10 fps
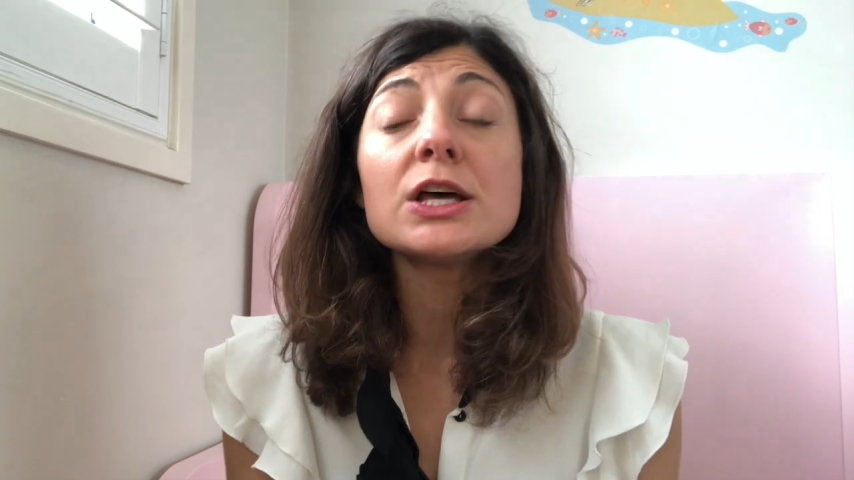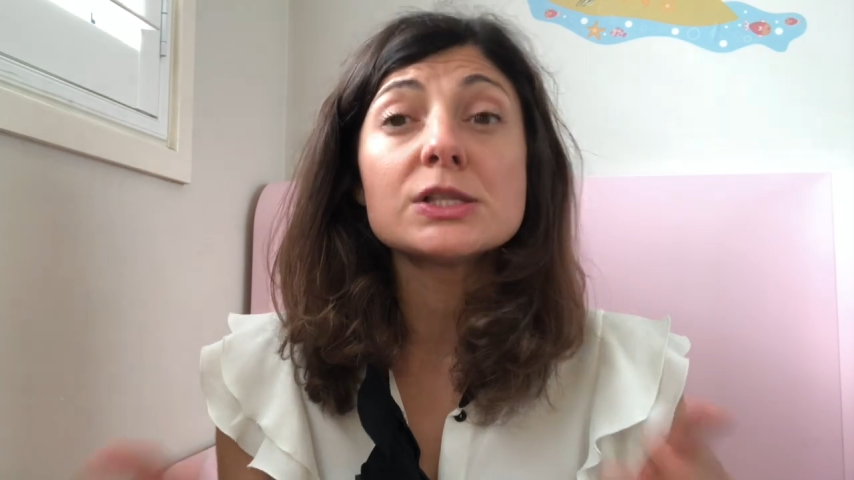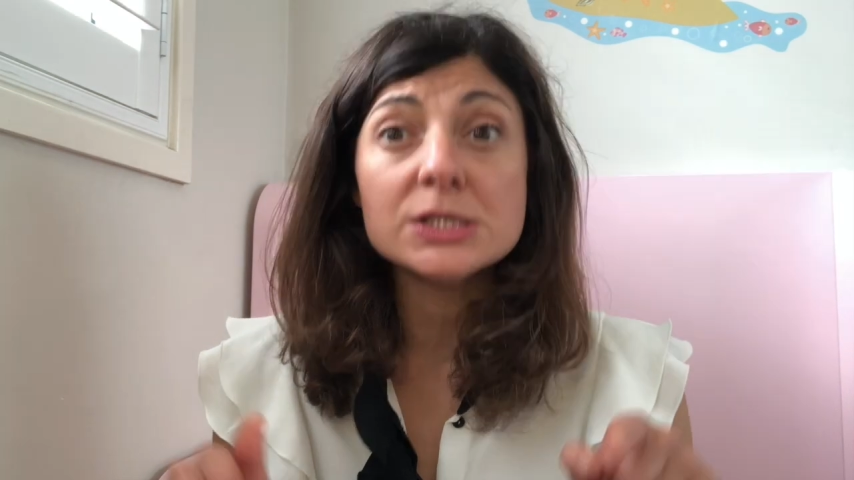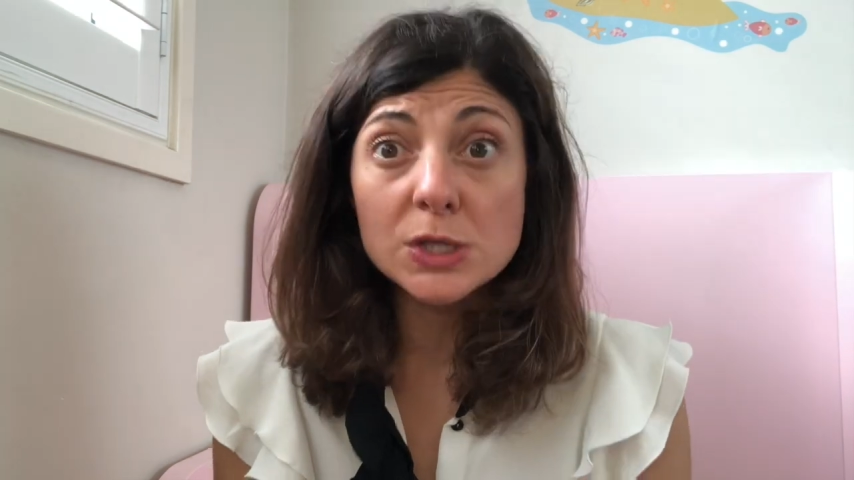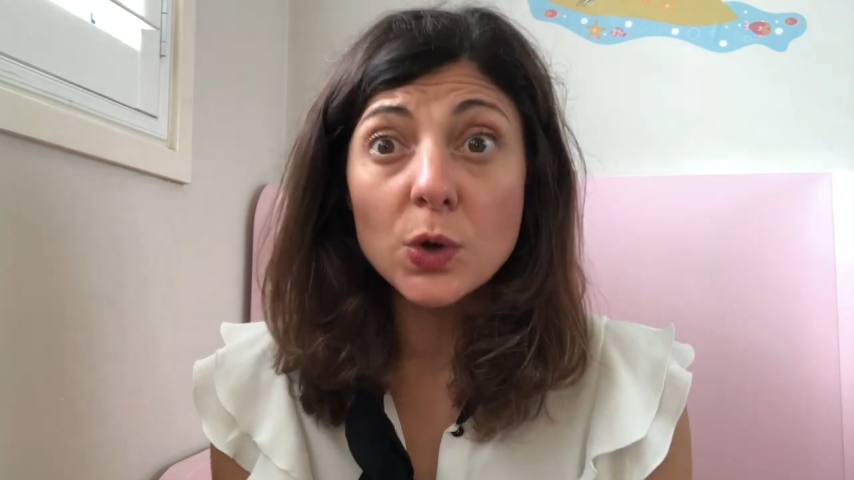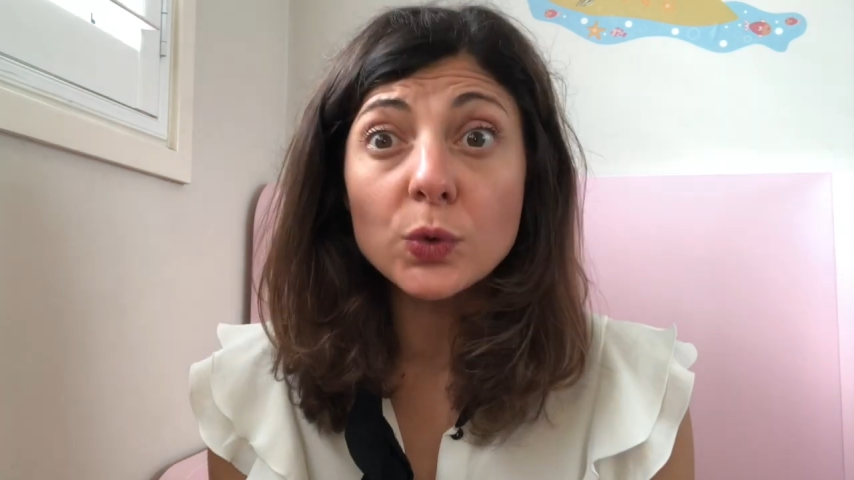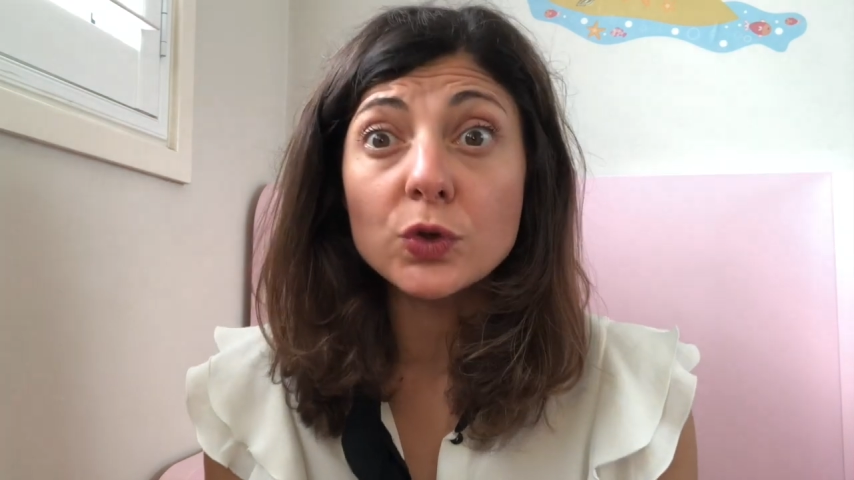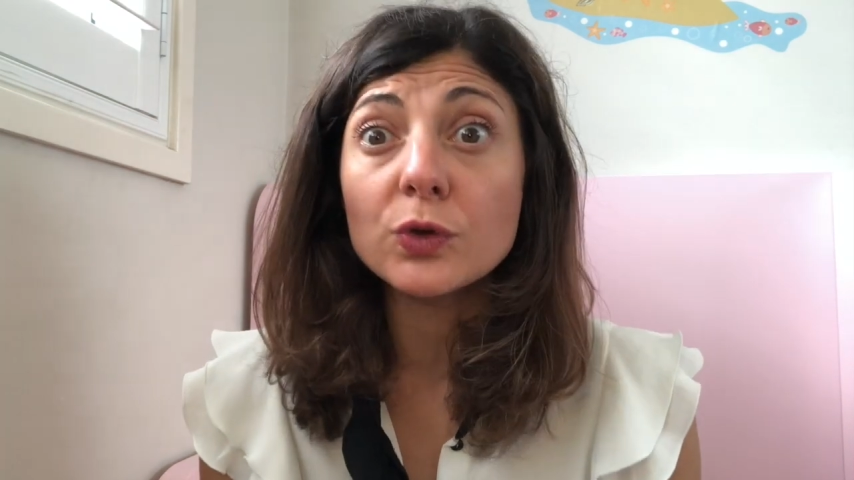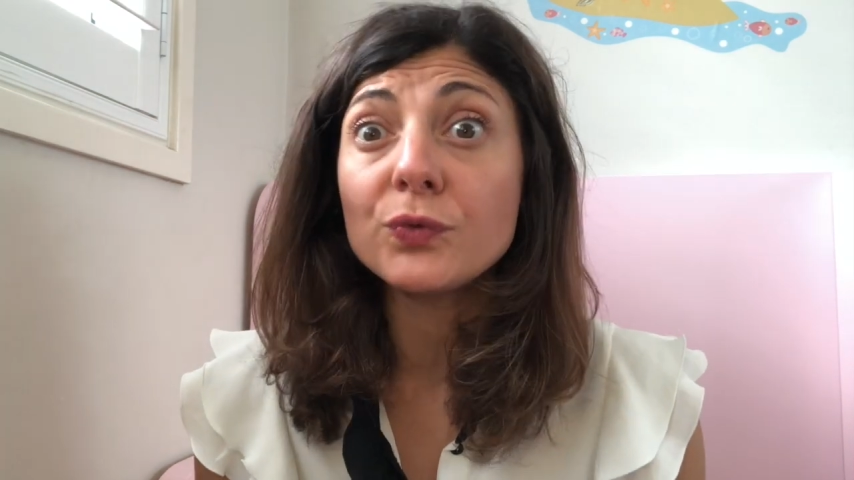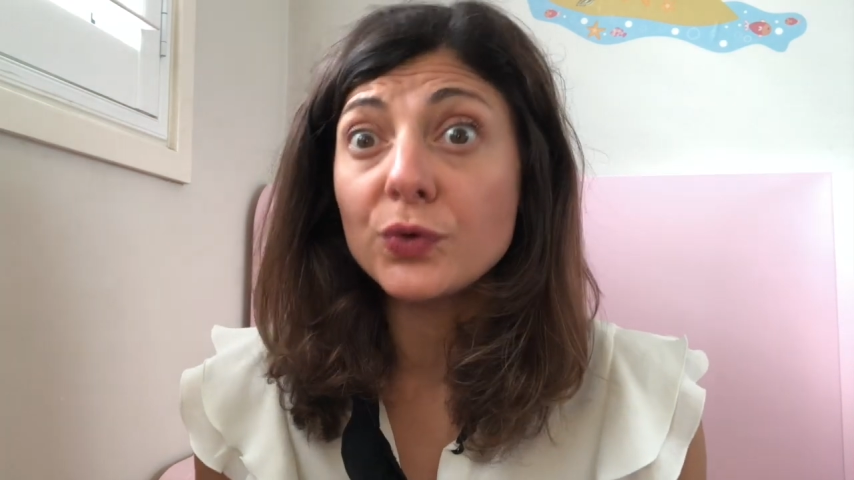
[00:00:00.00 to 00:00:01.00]
so
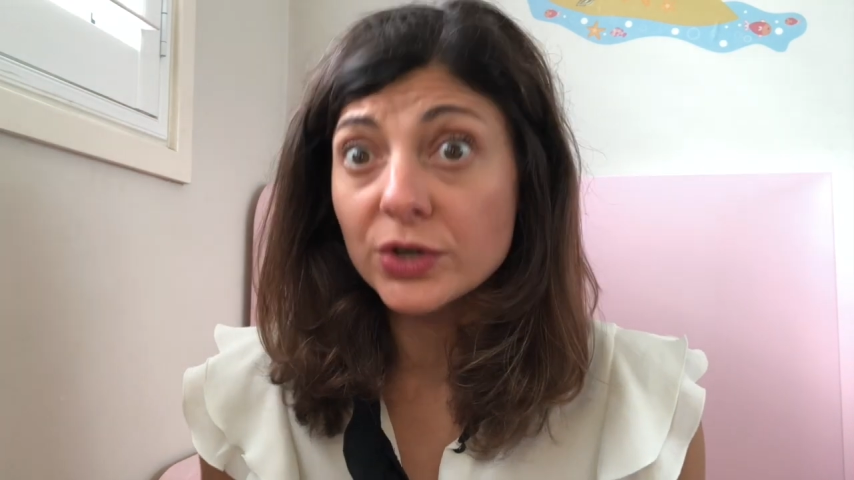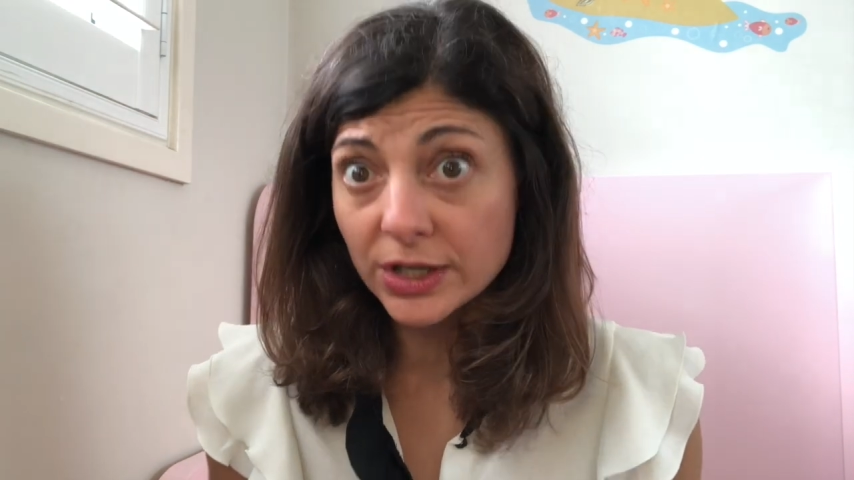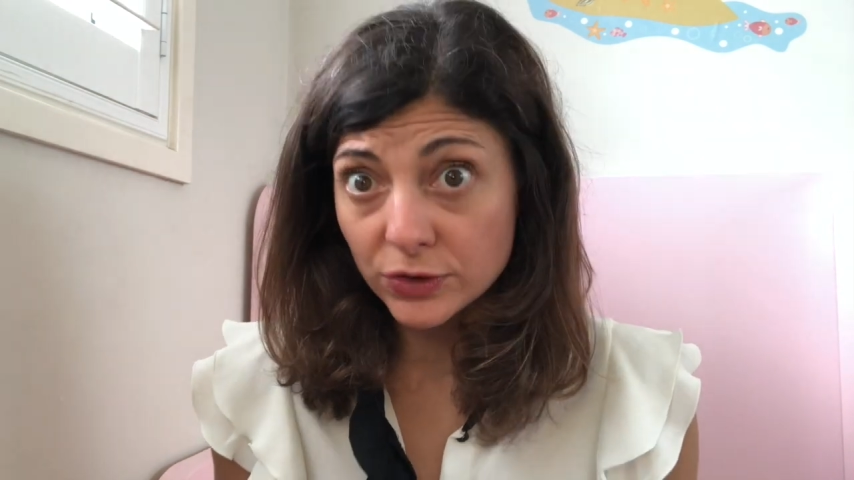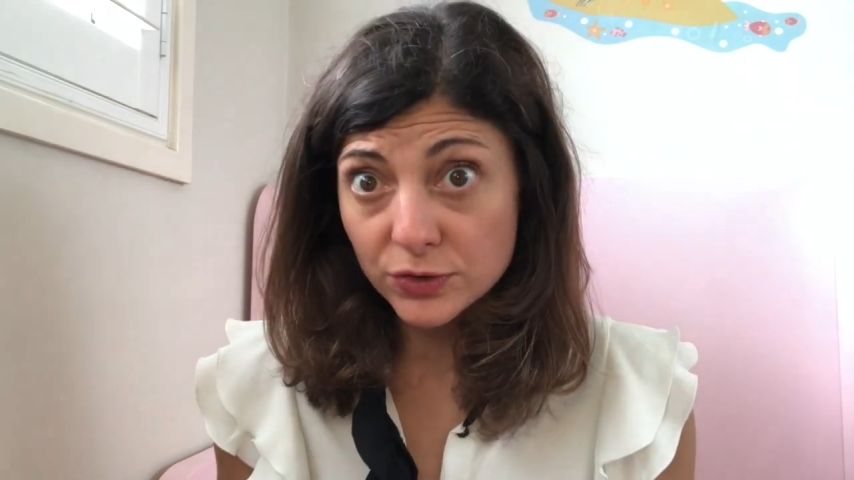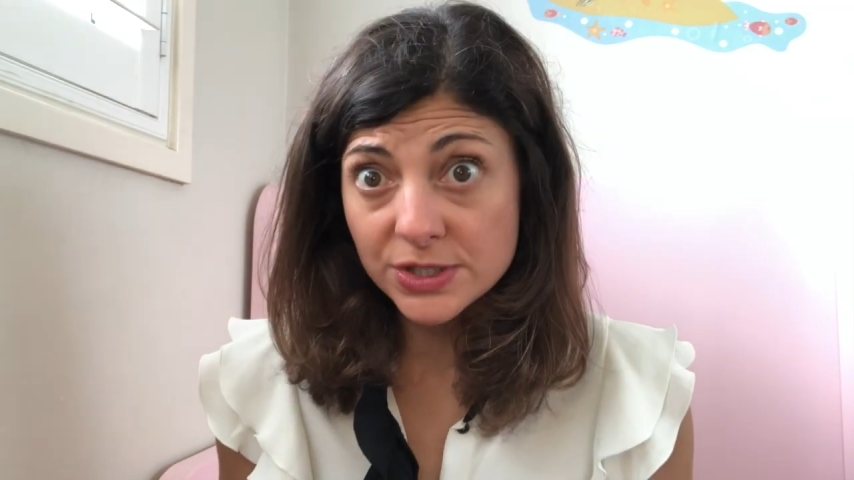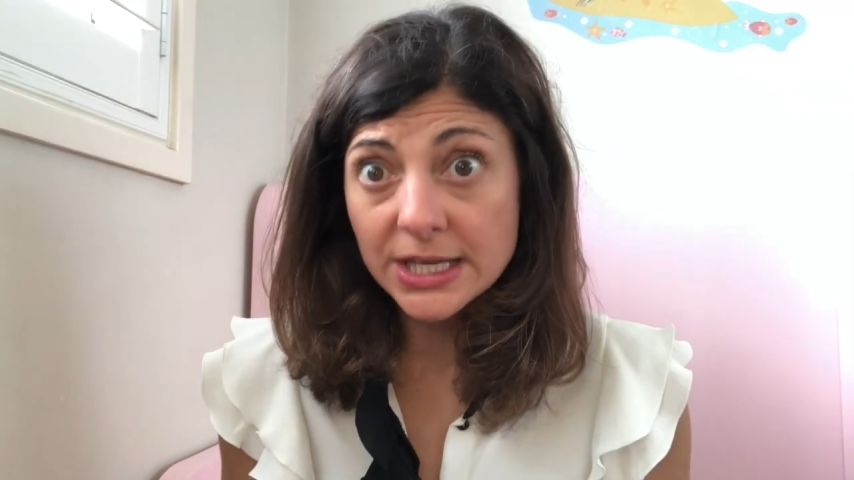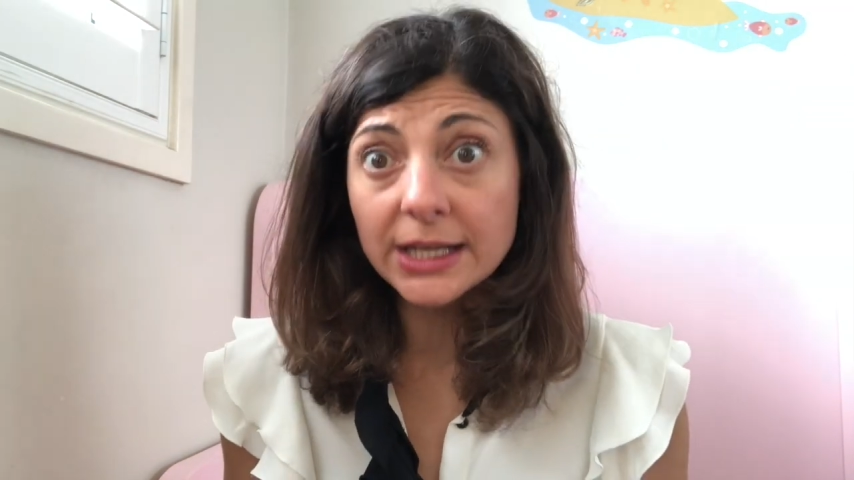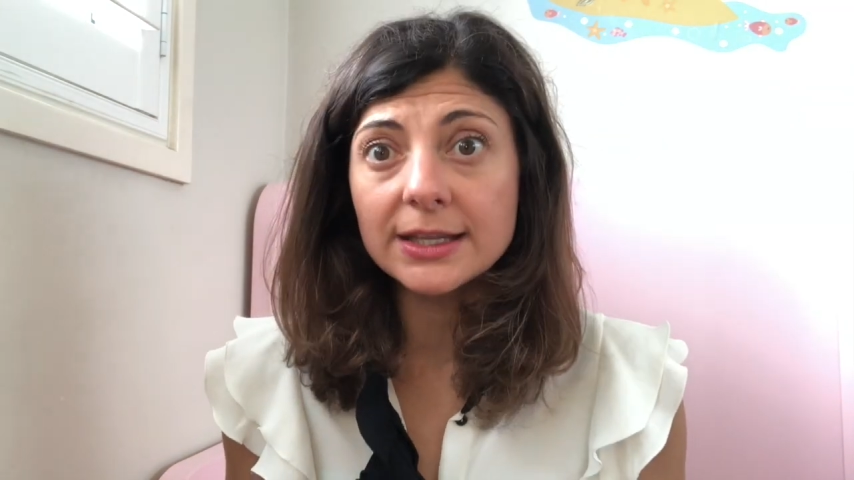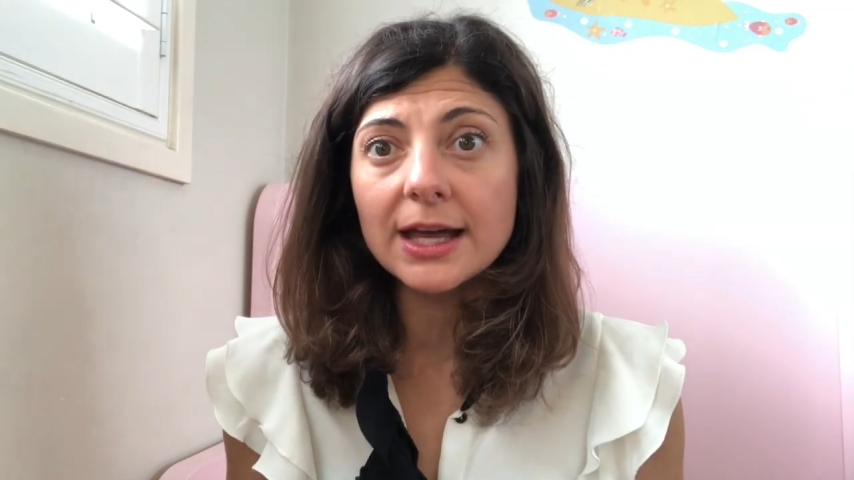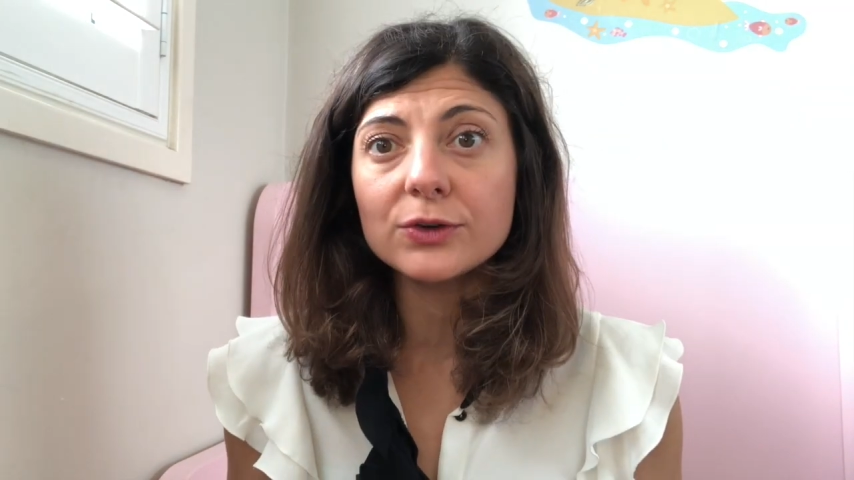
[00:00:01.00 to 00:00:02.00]
don't forget to check
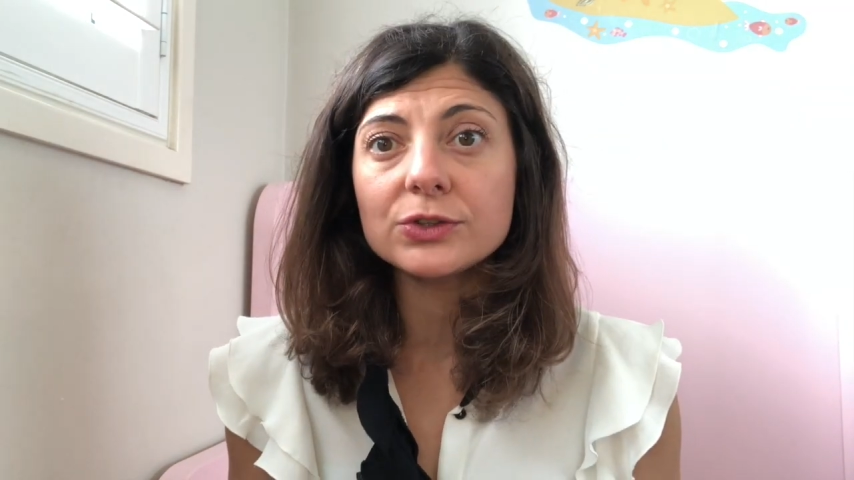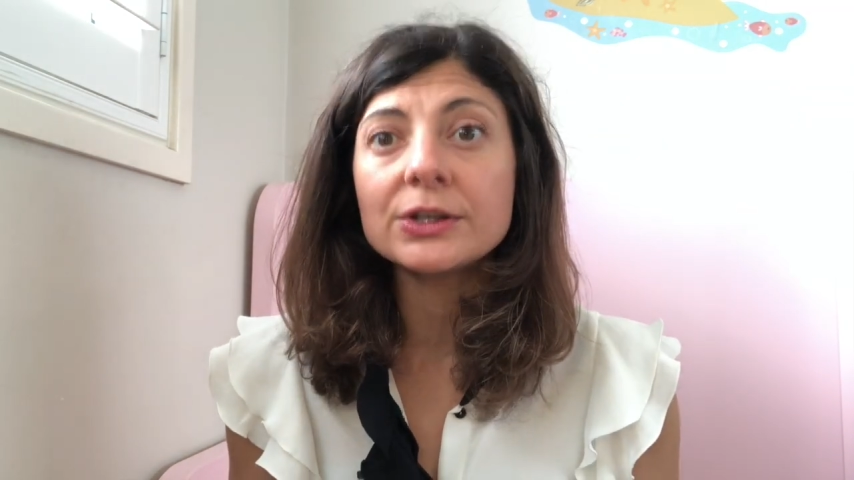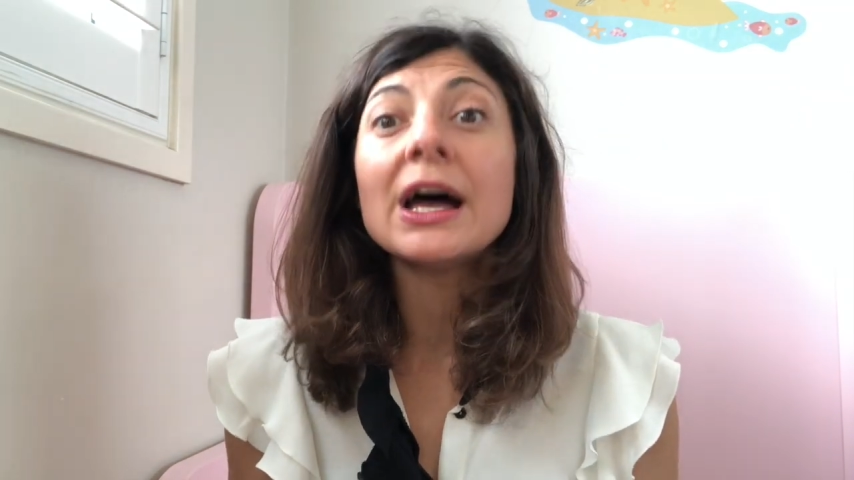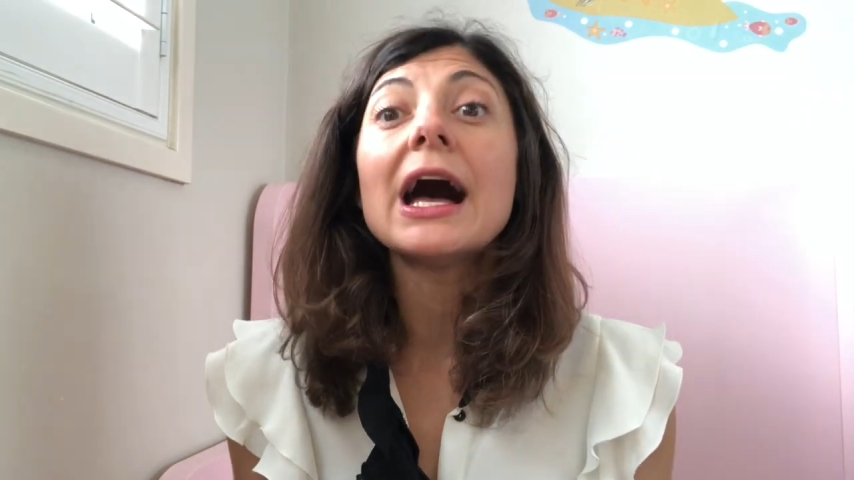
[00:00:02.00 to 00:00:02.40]
it out.